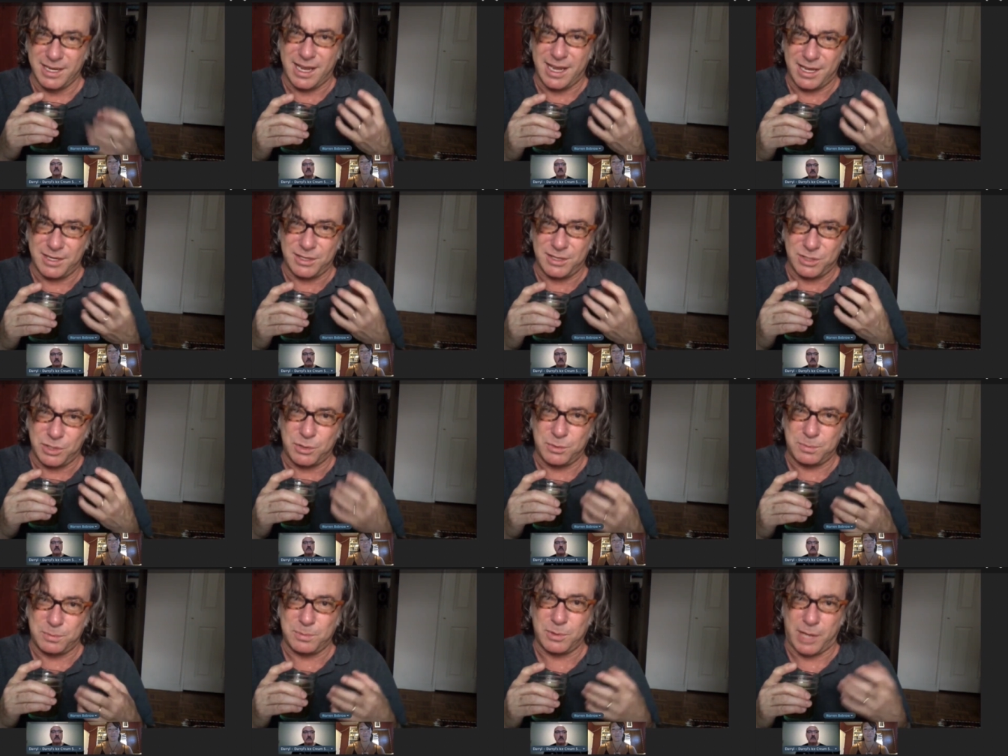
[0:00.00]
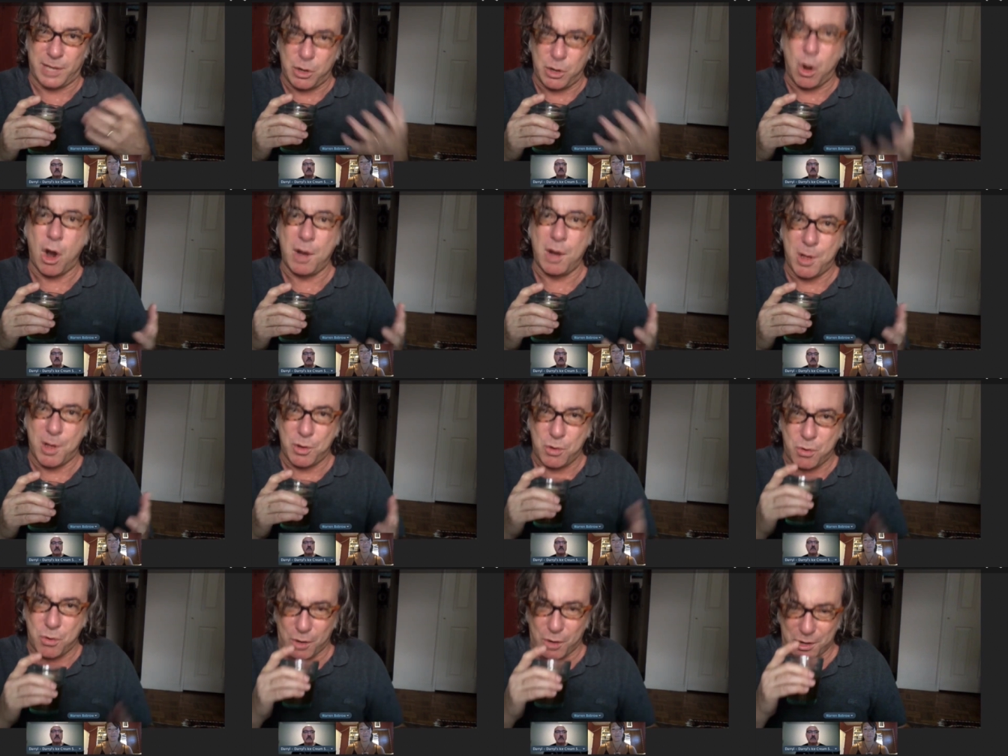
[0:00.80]
and so like
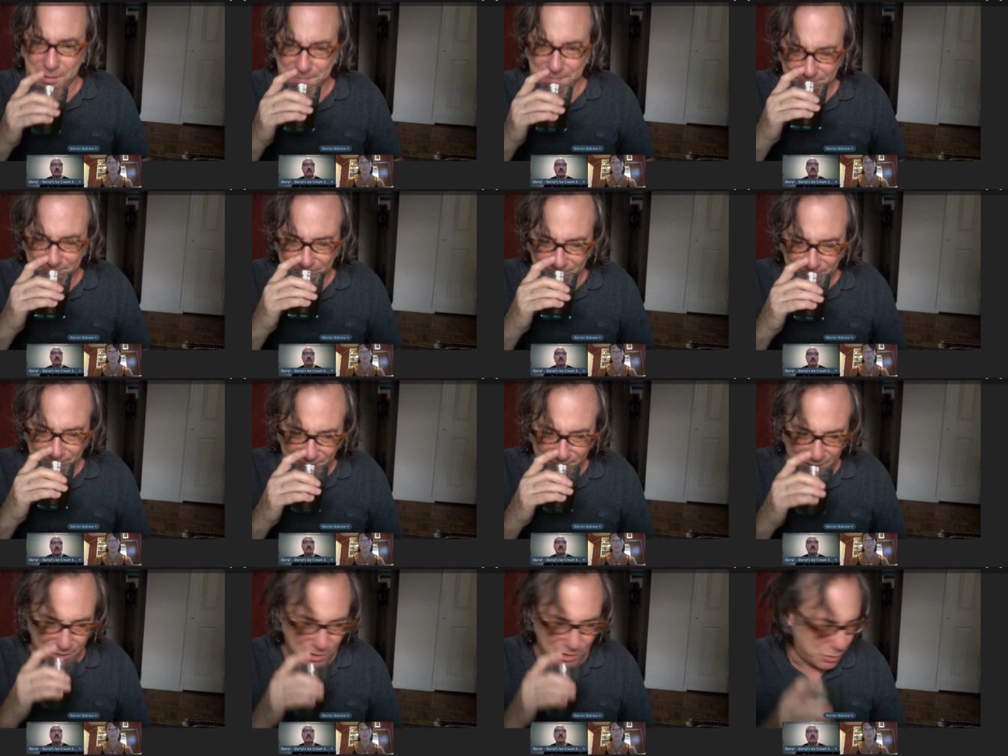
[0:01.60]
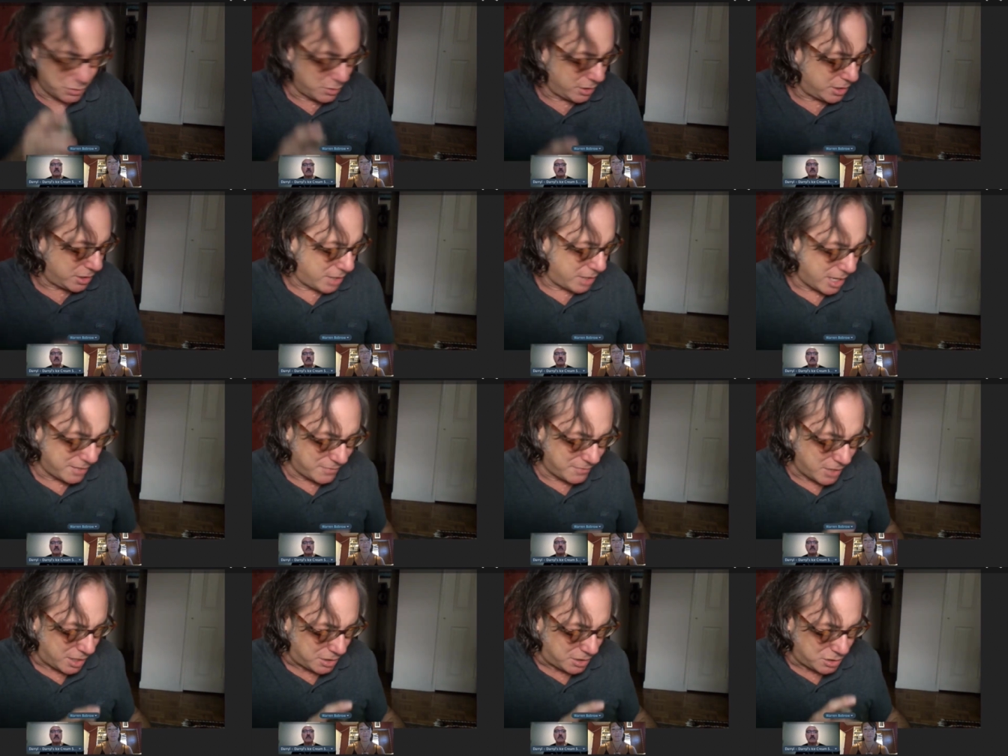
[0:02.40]
caramel corn, and it's really
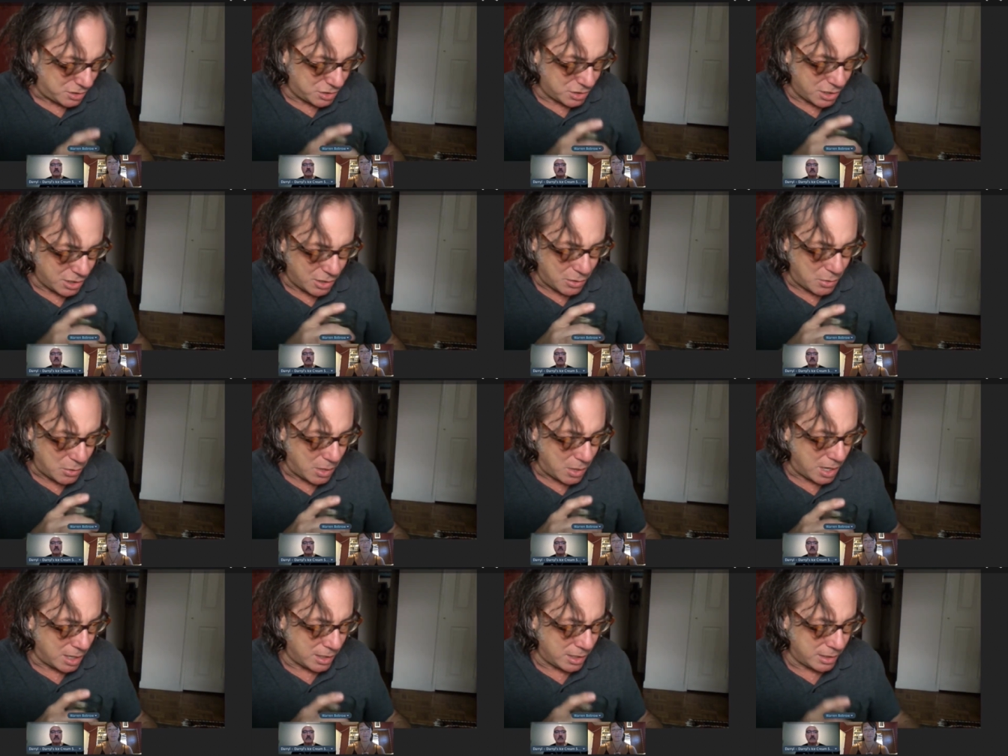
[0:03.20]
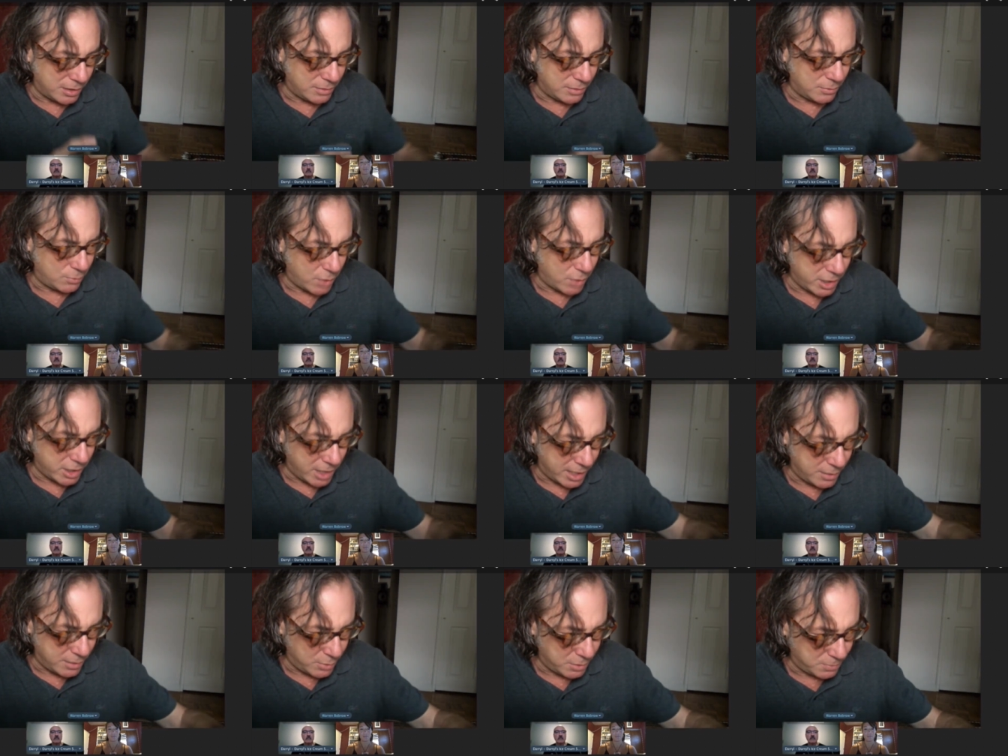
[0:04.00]
kind of nice. So what
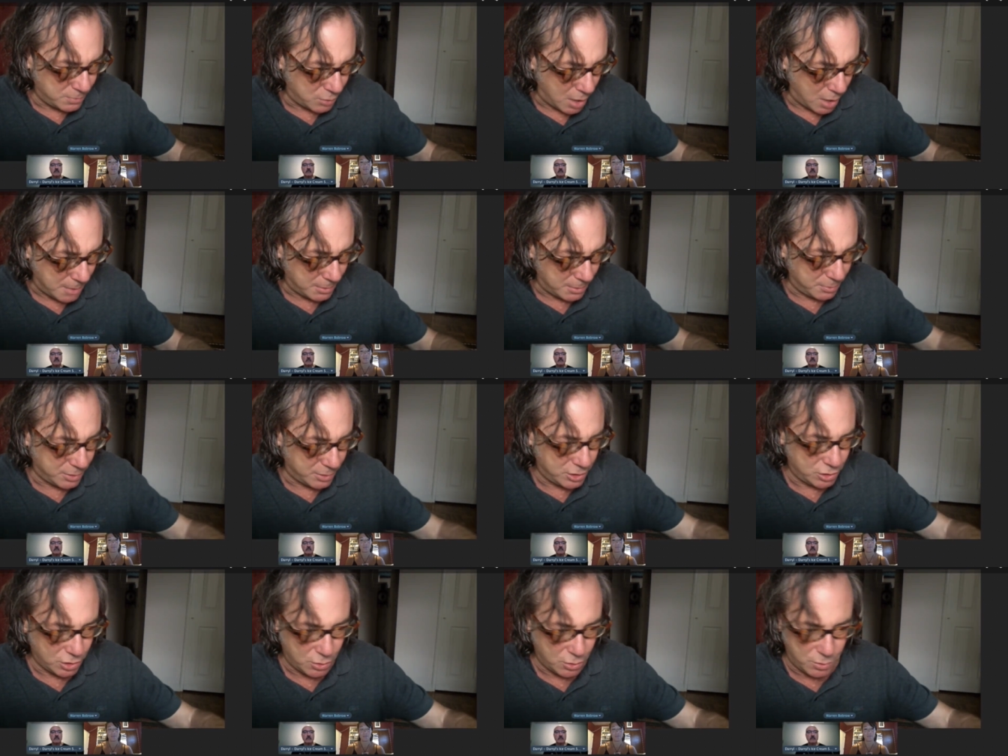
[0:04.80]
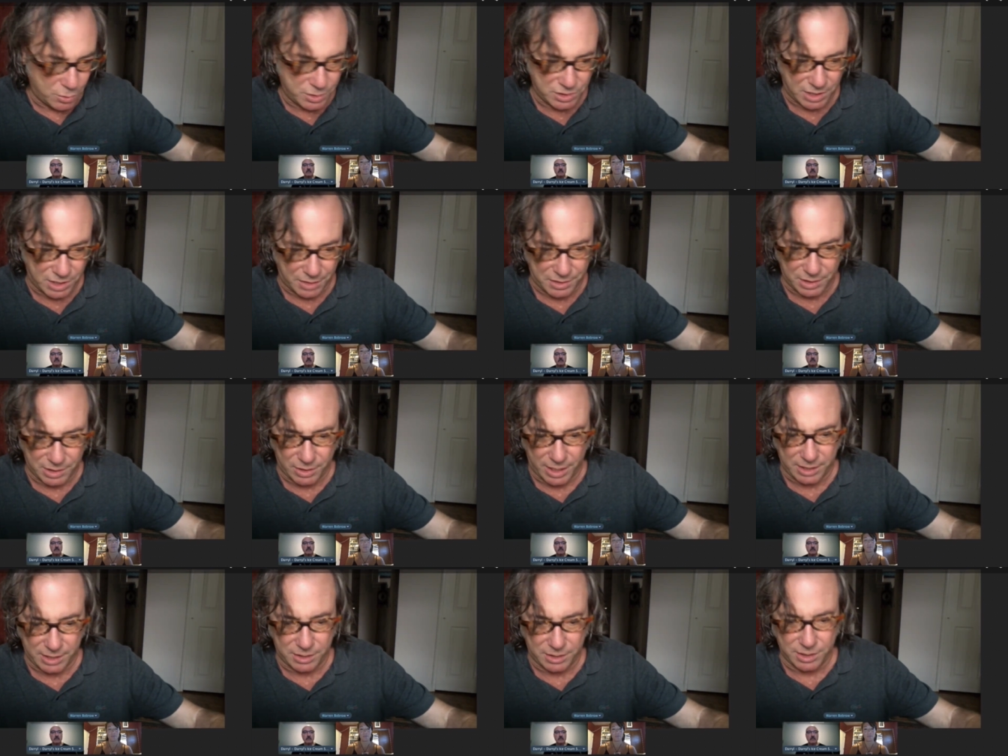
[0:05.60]
I would probably do with
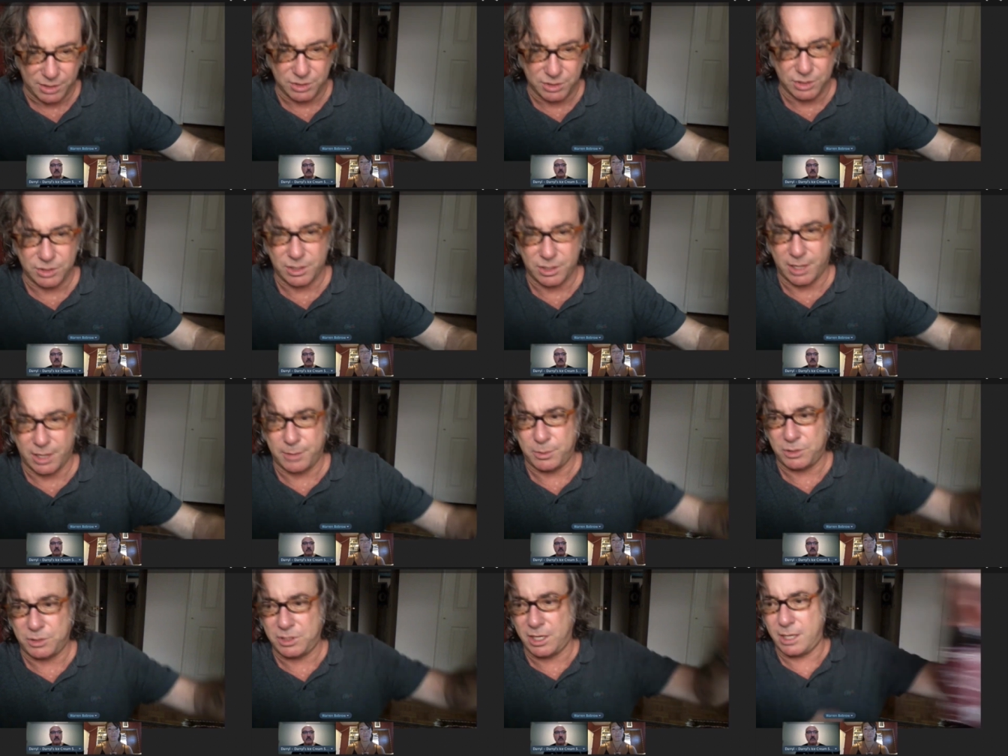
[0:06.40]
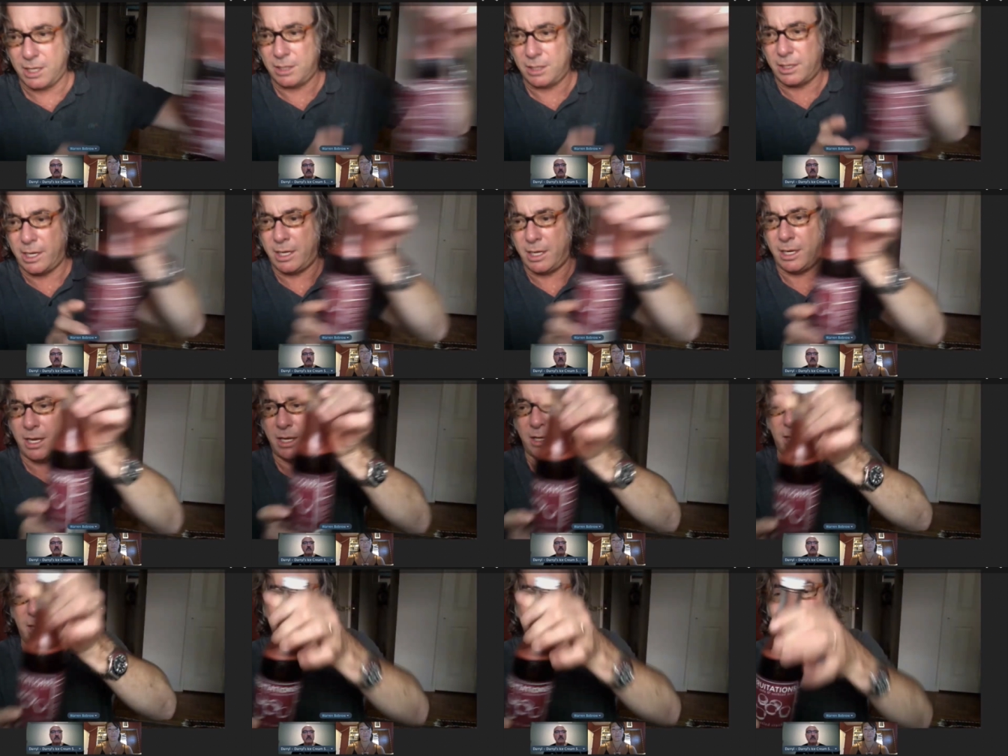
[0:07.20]
something like this is I would take
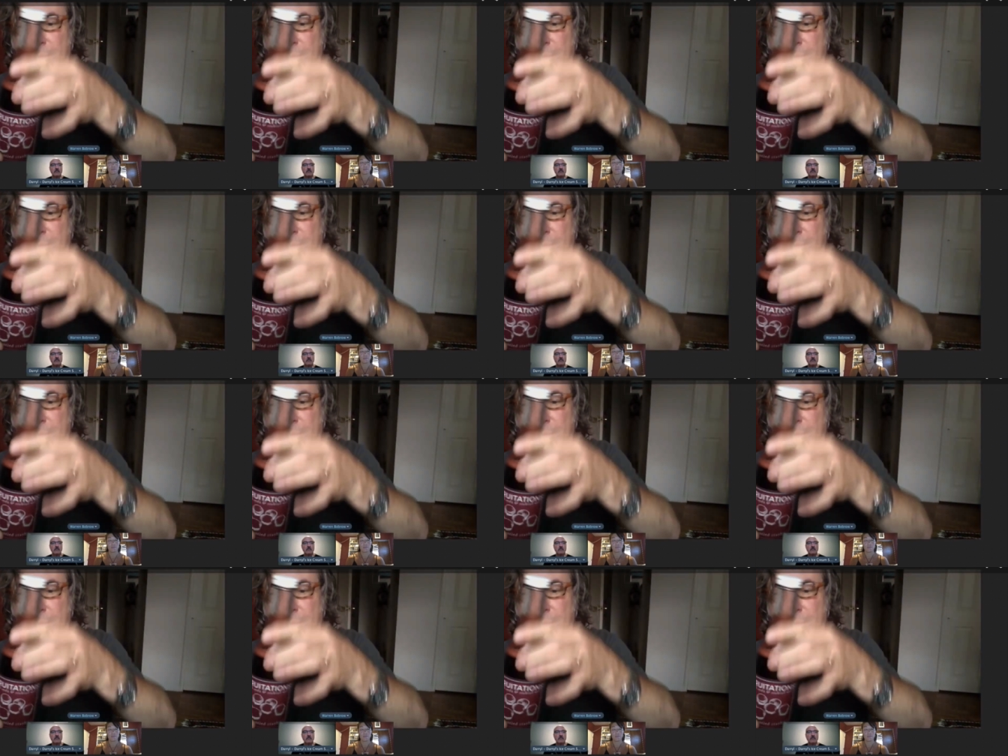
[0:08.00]
a